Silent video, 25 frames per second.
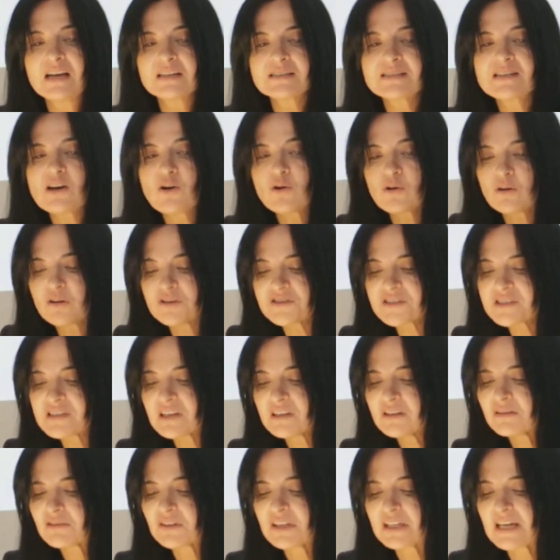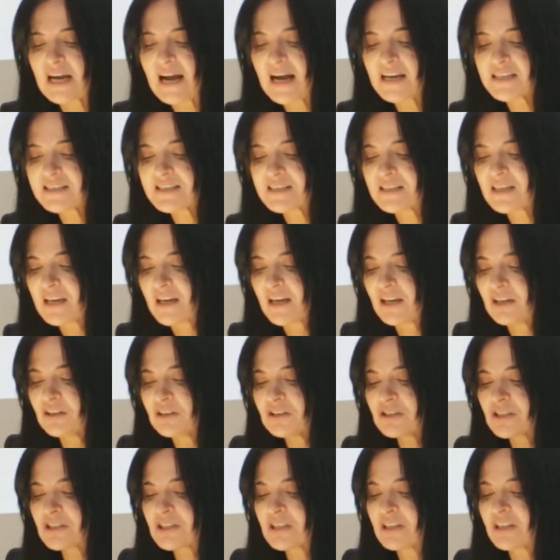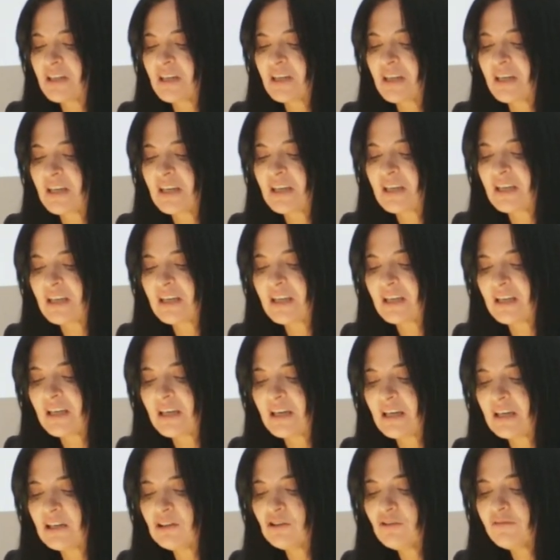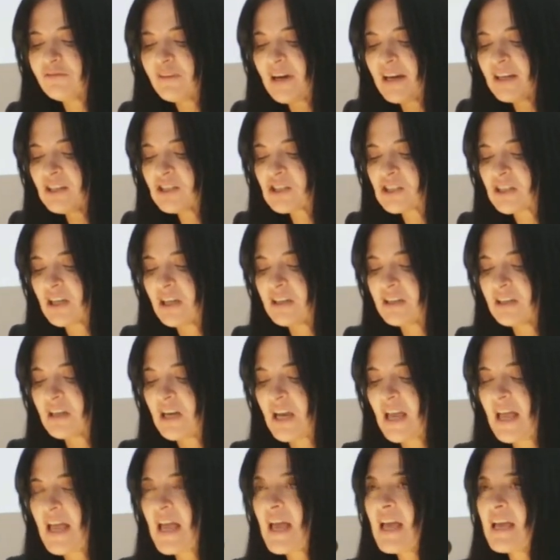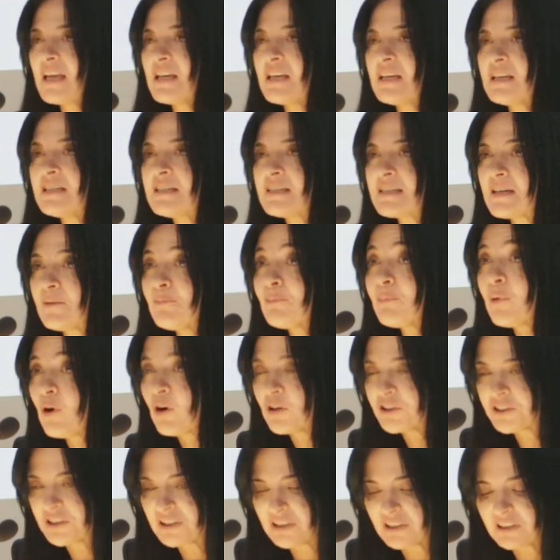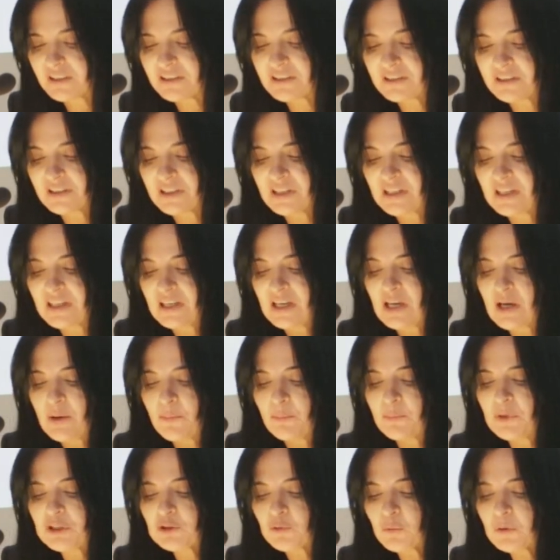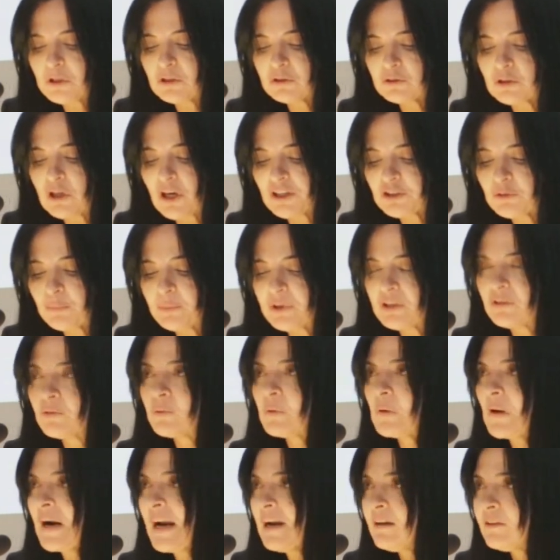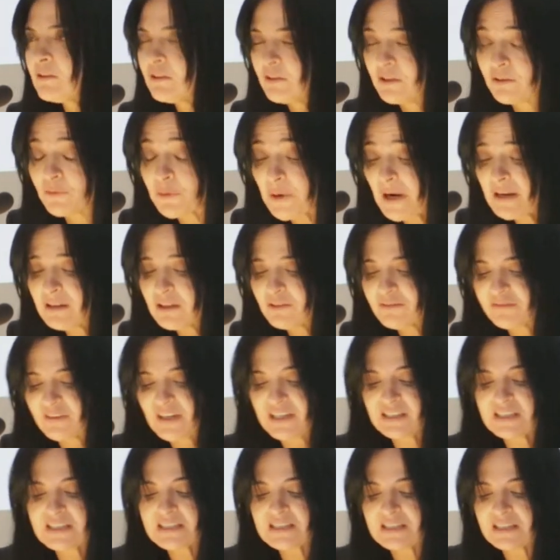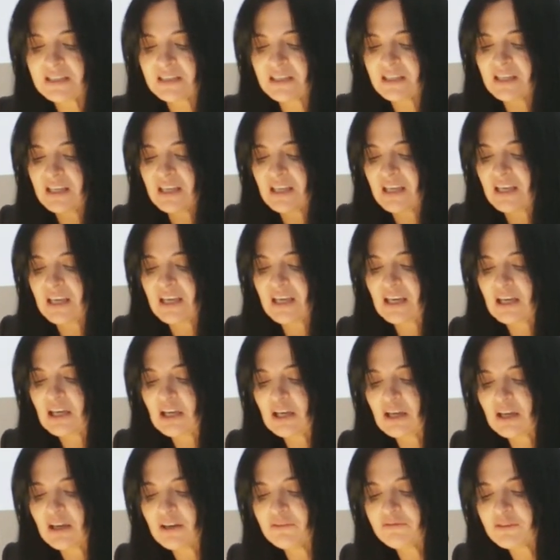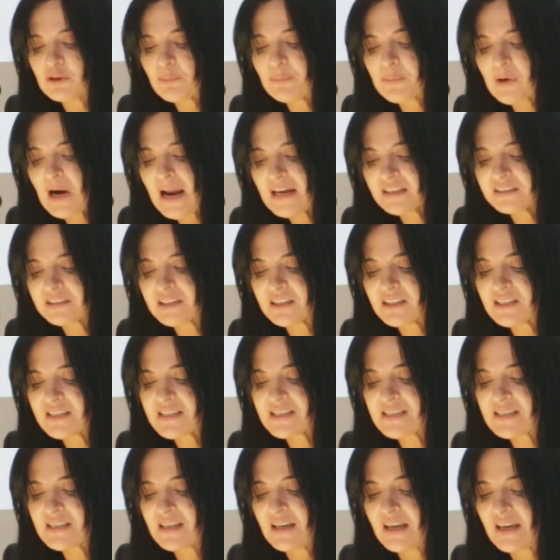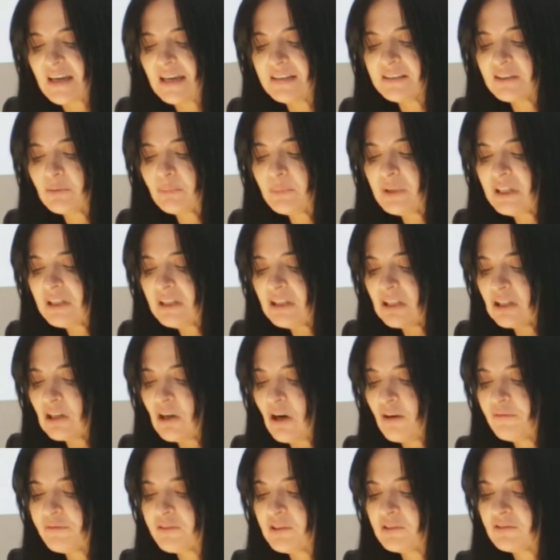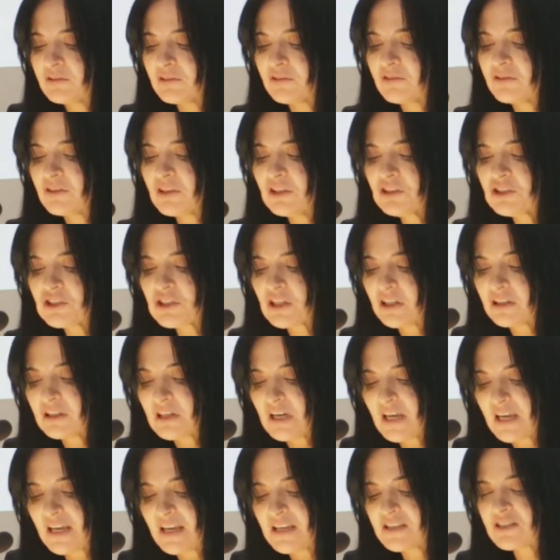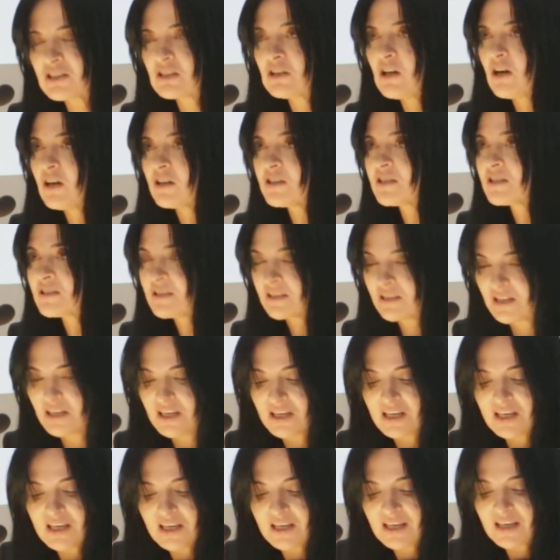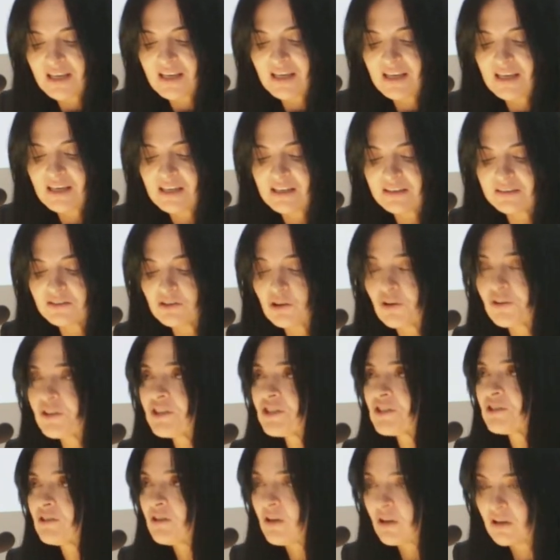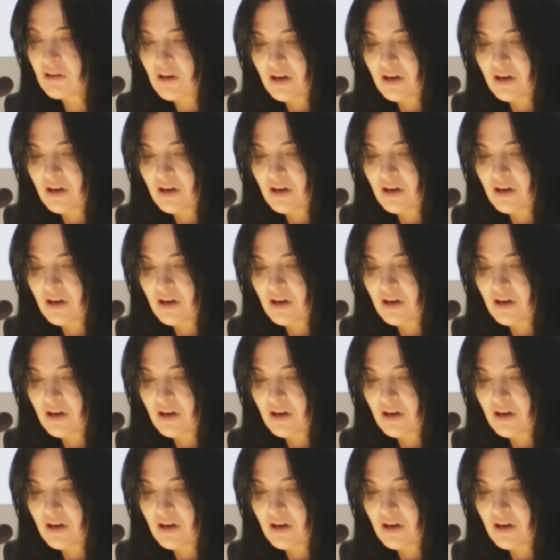So, considering ICH, innovation is important, but will not be relevant if the practice and the meaning of the tradition is lost in the original